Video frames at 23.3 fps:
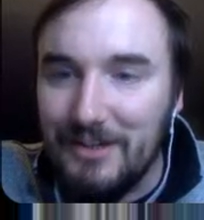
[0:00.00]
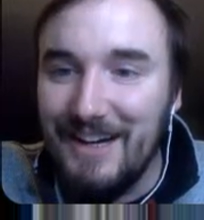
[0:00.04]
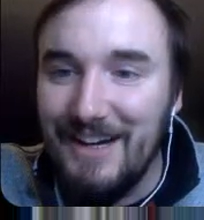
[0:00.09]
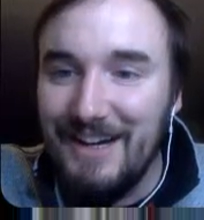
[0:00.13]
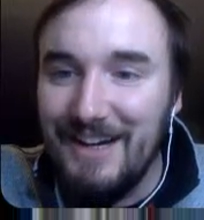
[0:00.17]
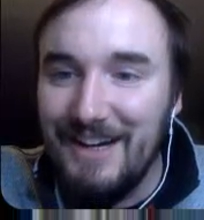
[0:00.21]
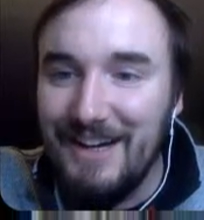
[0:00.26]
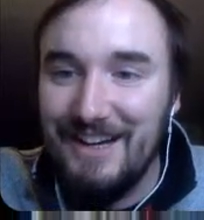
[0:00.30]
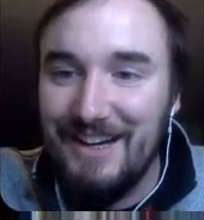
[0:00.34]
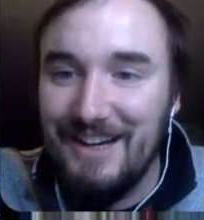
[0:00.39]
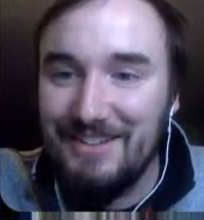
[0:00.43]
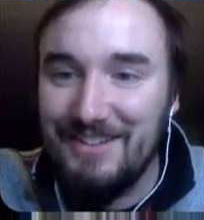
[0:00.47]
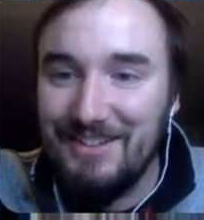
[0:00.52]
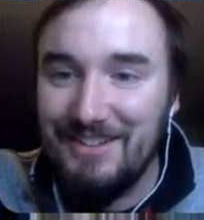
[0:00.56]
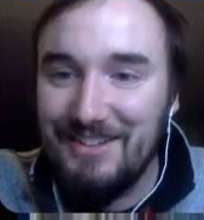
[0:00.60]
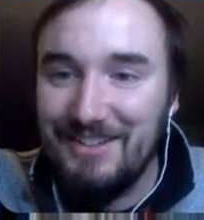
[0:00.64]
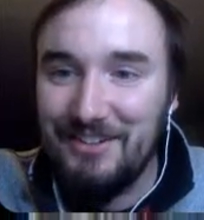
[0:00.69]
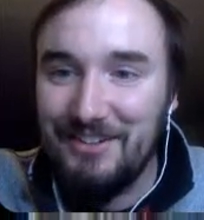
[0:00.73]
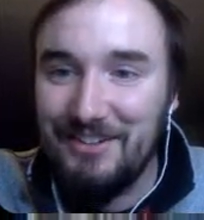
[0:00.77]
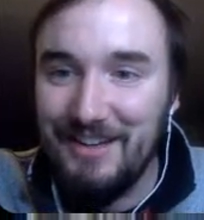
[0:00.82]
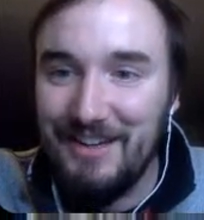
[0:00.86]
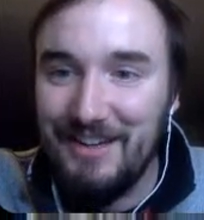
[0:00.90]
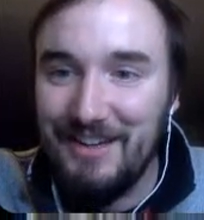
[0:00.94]
I just
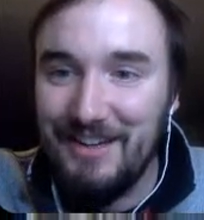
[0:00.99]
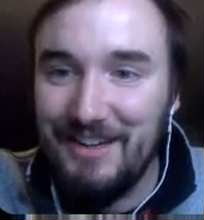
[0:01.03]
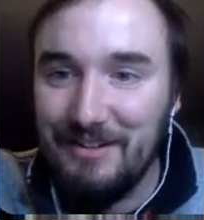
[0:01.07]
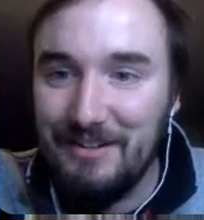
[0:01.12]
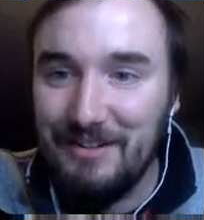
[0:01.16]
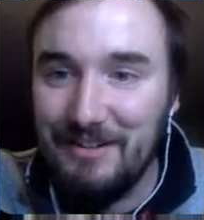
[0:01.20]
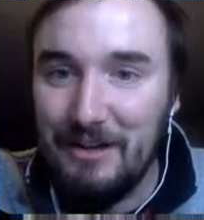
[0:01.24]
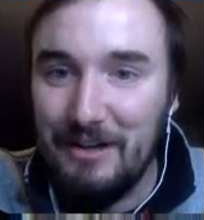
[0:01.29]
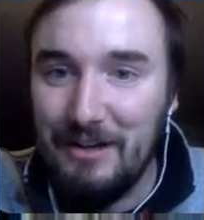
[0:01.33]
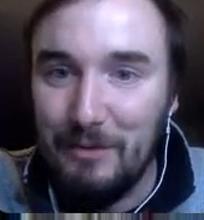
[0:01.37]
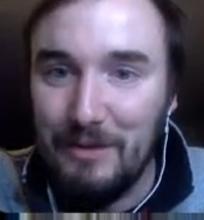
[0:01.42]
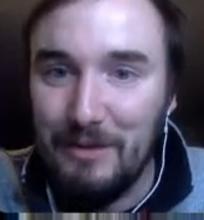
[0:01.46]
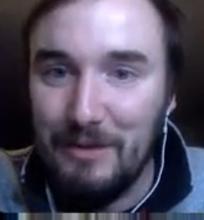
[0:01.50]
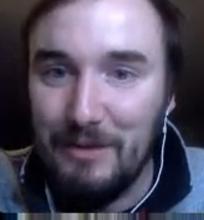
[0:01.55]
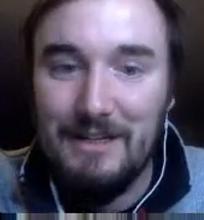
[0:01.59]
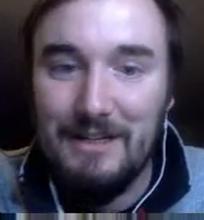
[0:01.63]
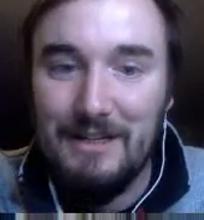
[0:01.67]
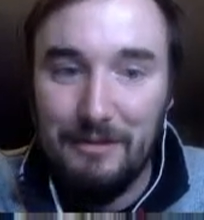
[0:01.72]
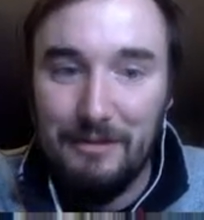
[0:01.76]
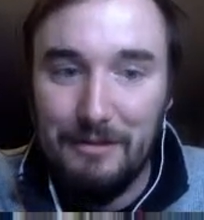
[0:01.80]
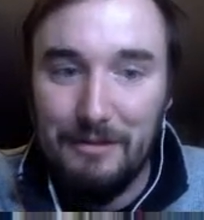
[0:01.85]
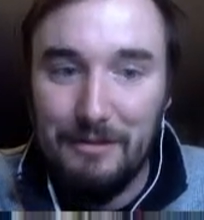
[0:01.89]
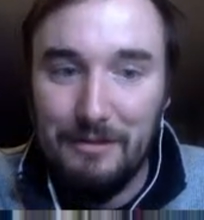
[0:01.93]
saw that. White
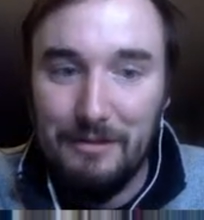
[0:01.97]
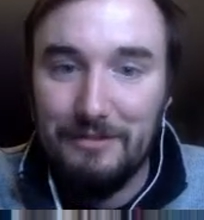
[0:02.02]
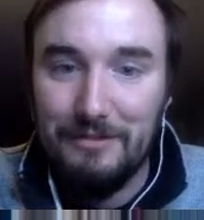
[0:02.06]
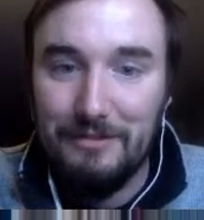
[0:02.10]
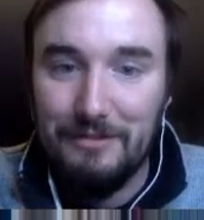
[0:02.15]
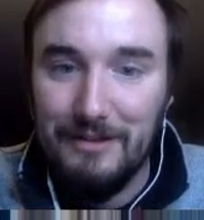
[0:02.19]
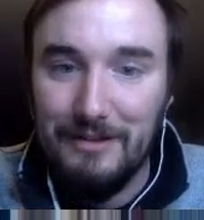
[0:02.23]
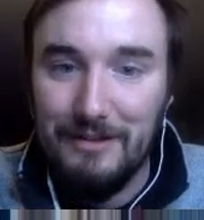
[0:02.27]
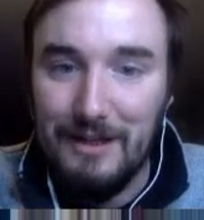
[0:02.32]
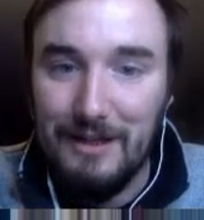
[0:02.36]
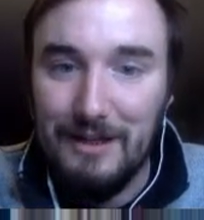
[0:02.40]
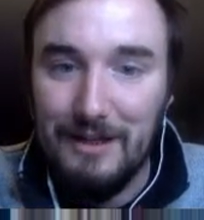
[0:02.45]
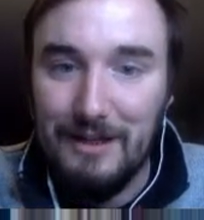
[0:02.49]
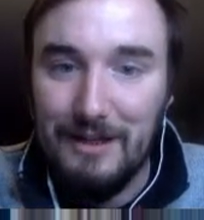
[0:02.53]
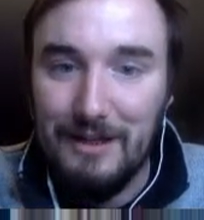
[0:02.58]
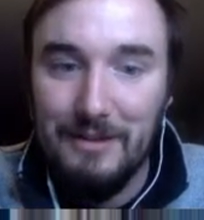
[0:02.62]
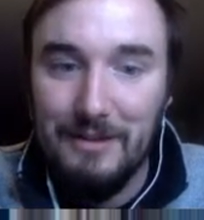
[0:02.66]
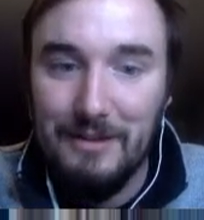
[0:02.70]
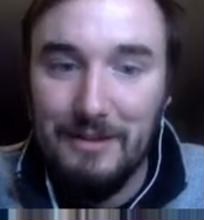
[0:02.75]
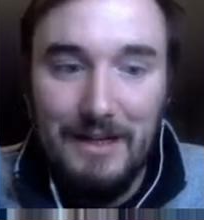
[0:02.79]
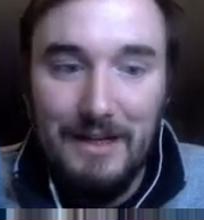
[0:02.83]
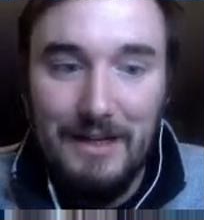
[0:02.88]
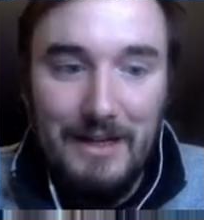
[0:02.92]
Death is a sick name.
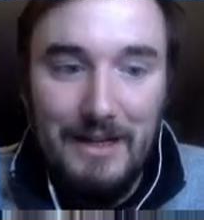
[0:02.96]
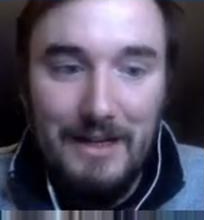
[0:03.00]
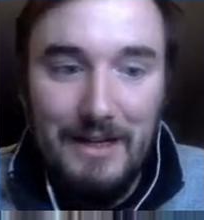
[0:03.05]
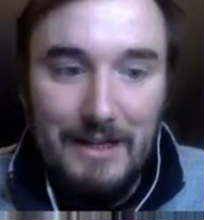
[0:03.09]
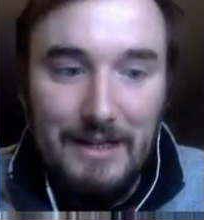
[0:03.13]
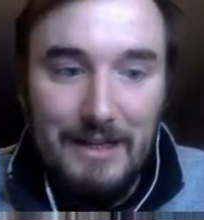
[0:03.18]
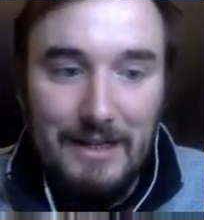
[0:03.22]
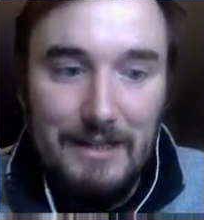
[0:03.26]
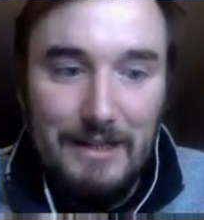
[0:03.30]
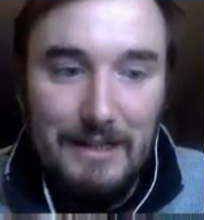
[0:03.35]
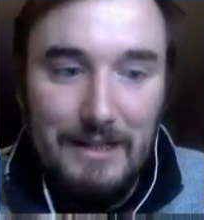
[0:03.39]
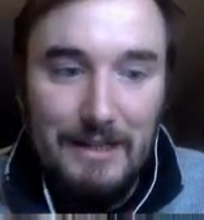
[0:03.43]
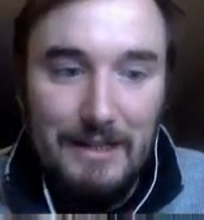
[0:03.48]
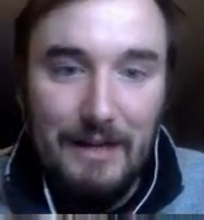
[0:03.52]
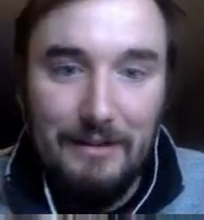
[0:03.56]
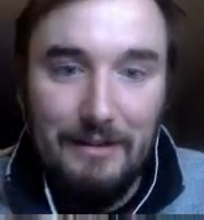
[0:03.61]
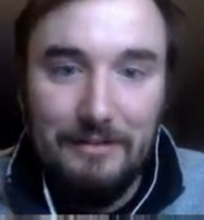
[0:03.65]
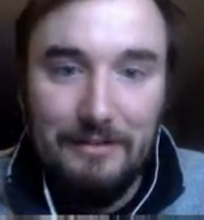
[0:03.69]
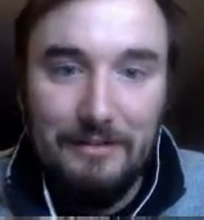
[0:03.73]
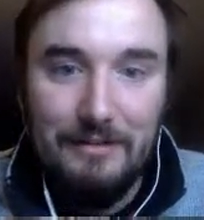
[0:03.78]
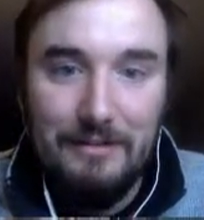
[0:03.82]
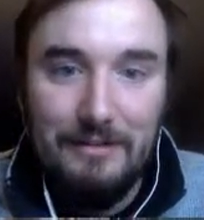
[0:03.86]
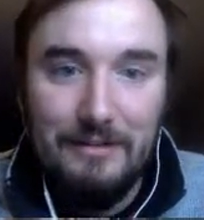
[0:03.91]

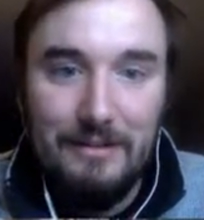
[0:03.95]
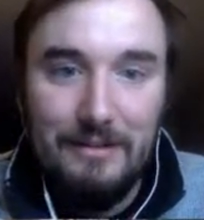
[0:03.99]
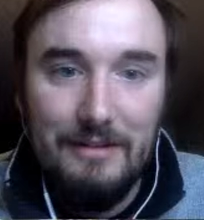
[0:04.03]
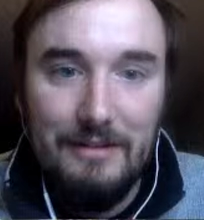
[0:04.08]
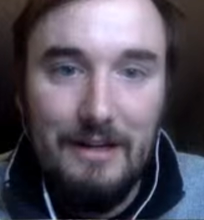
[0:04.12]
Yes,